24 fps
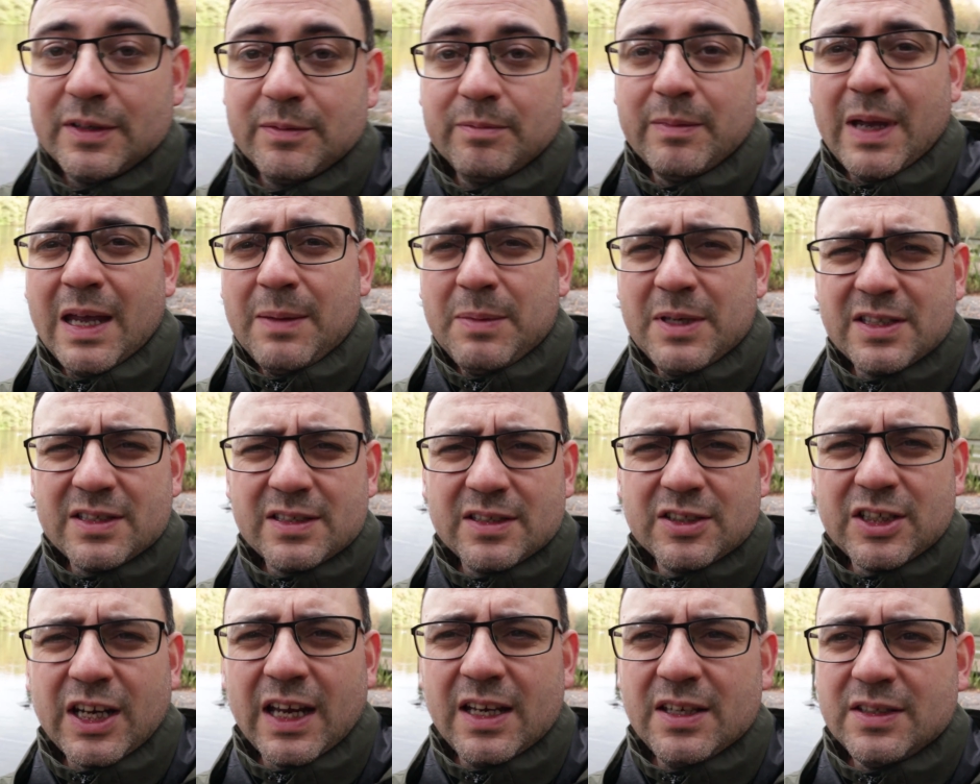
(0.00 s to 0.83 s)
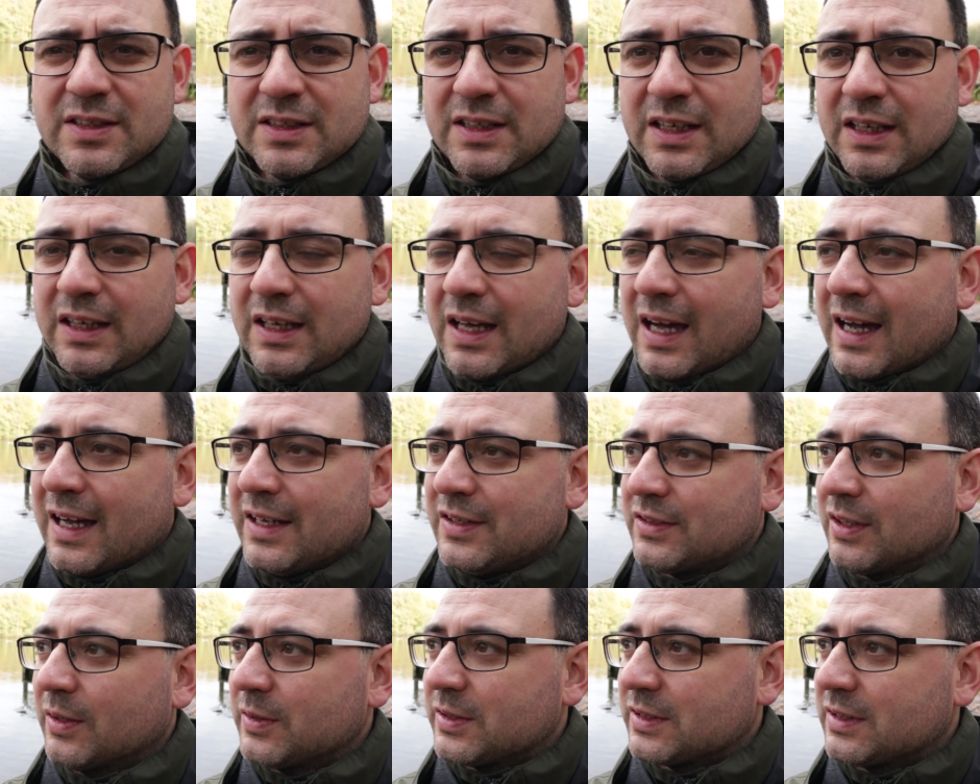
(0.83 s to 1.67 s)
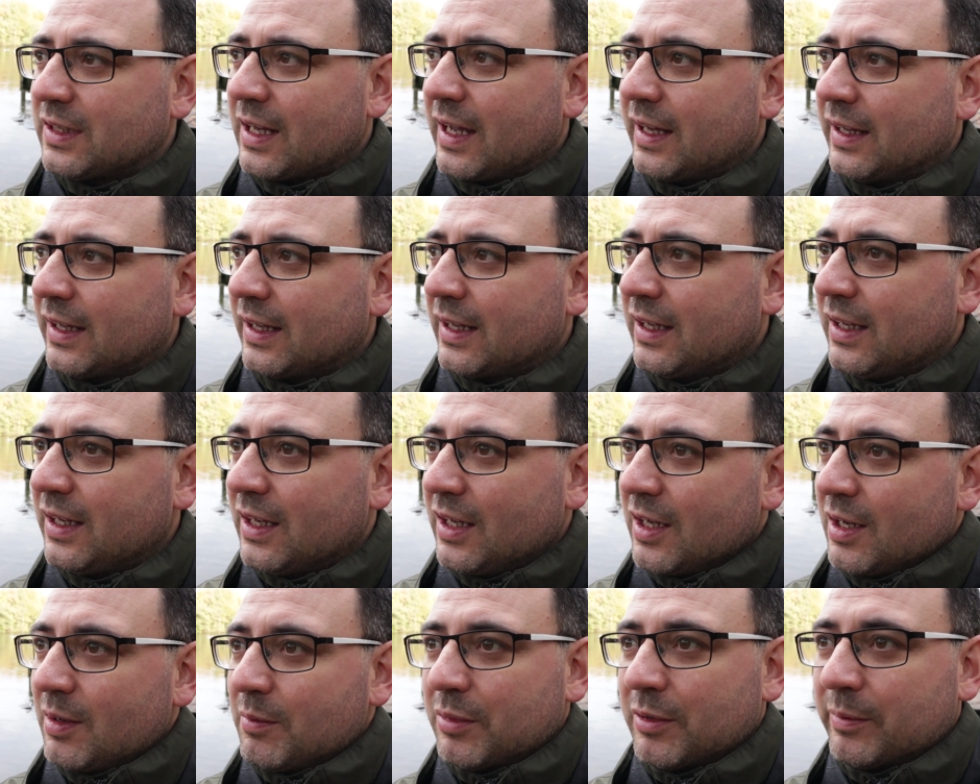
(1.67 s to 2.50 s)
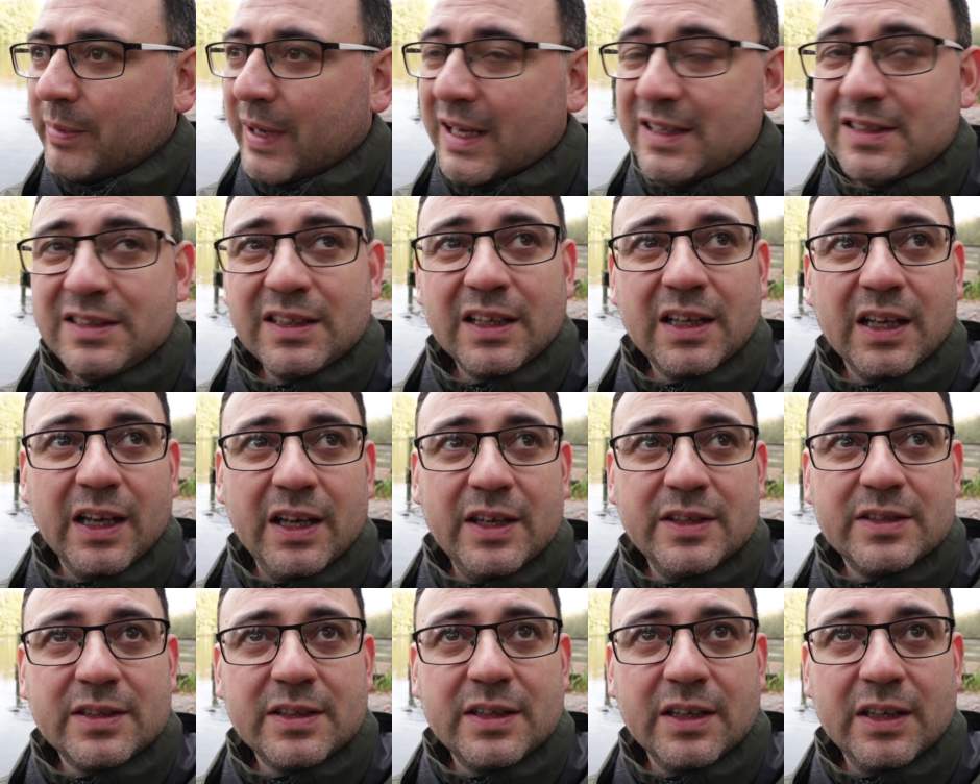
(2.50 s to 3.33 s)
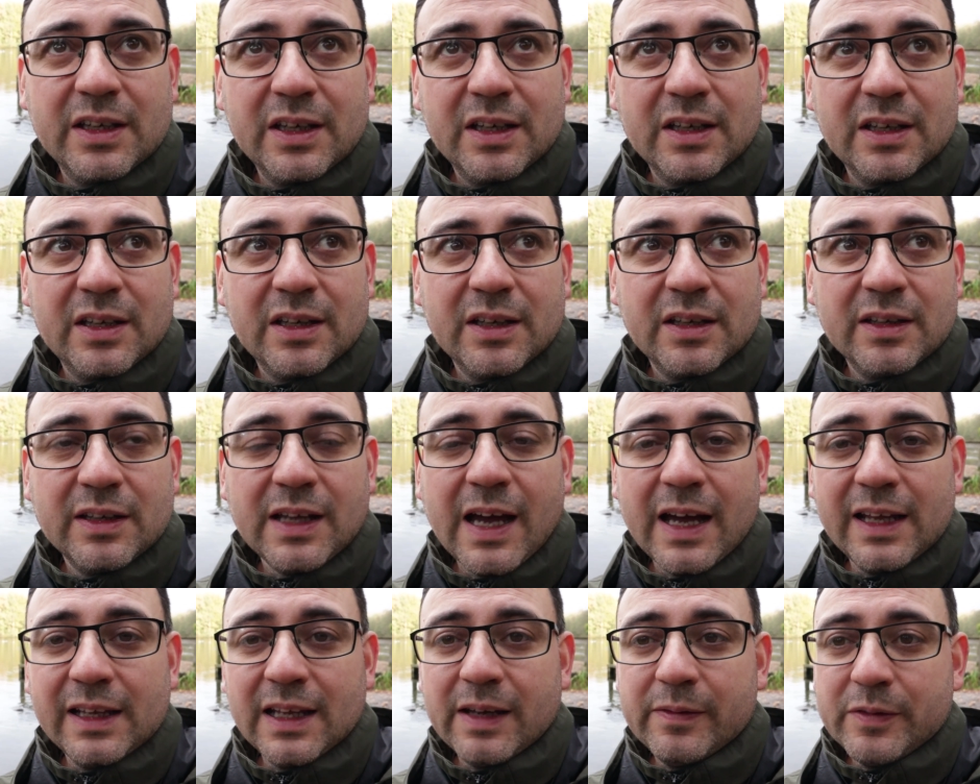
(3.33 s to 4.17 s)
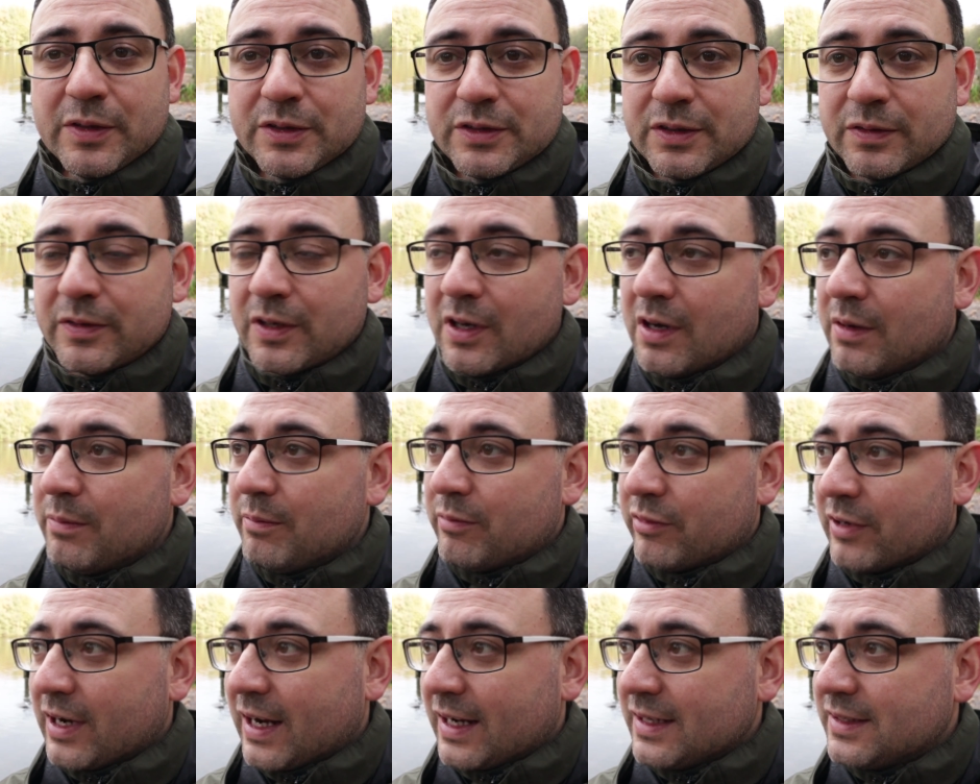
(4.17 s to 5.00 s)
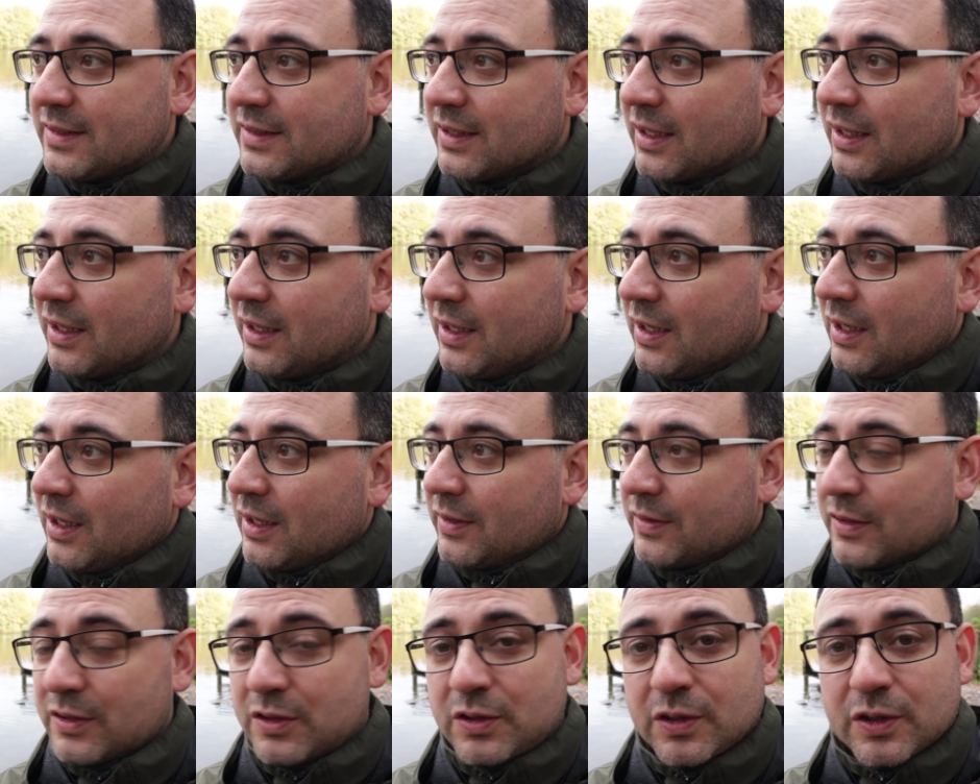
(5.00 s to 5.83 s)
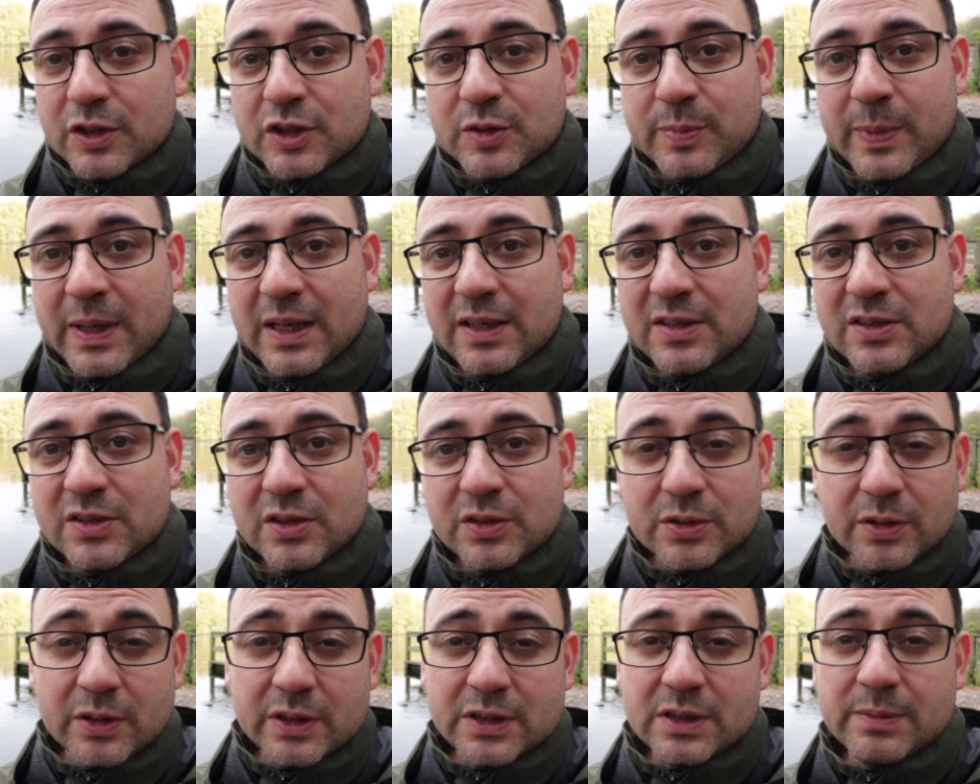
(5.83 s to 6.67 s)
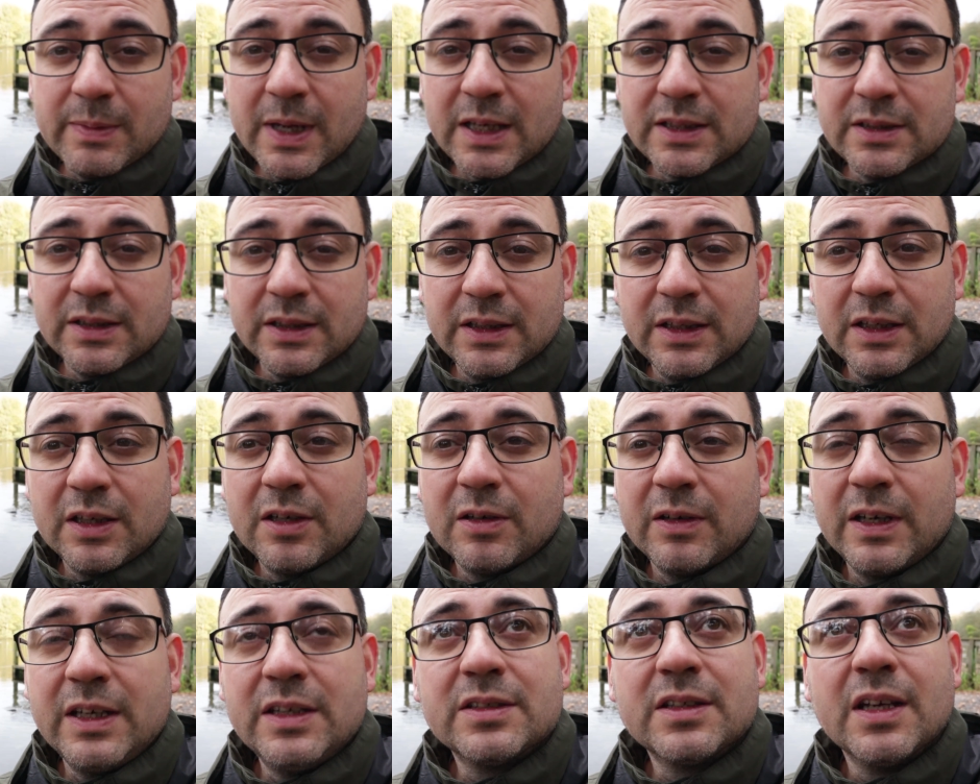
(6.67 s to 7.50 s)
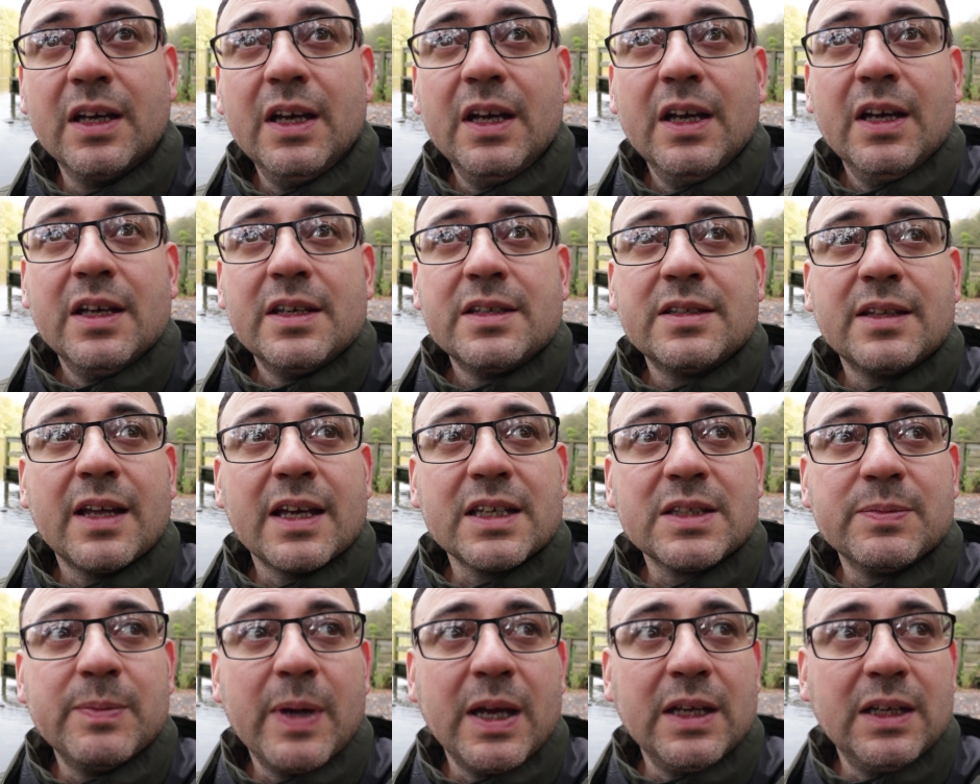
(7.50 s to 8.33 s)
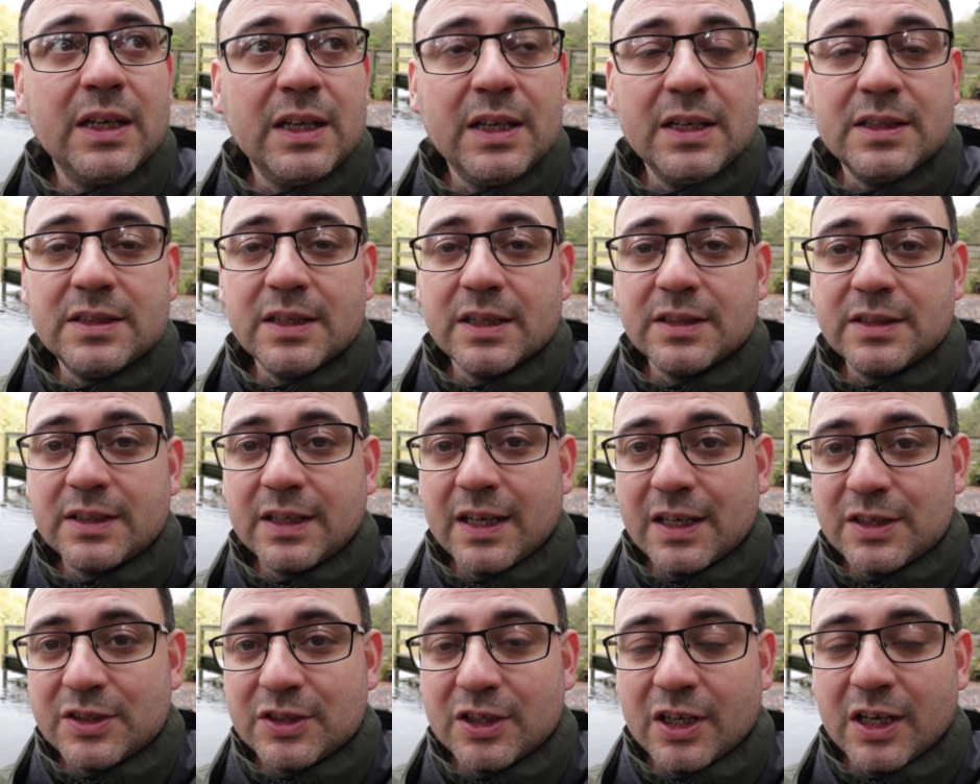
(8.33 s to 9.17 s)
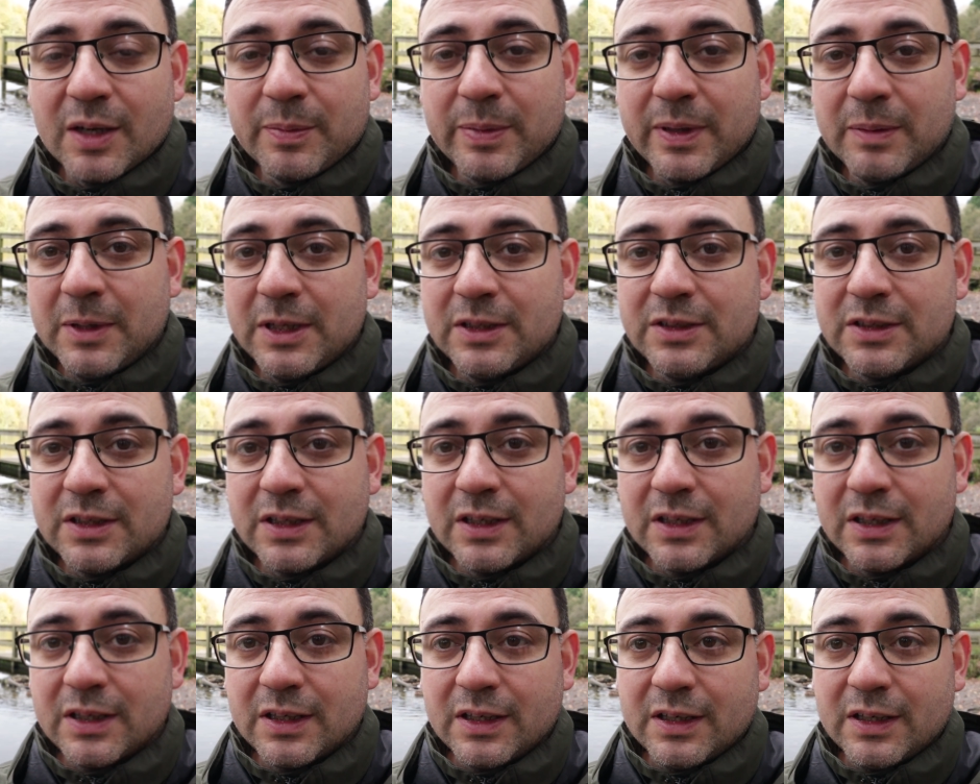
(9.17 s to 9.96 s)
maybe changed the ISO slightly, but basically as the light levels have gone brighter, the shutter speeds just automatically increased, so that's made it easier to get a sharp image.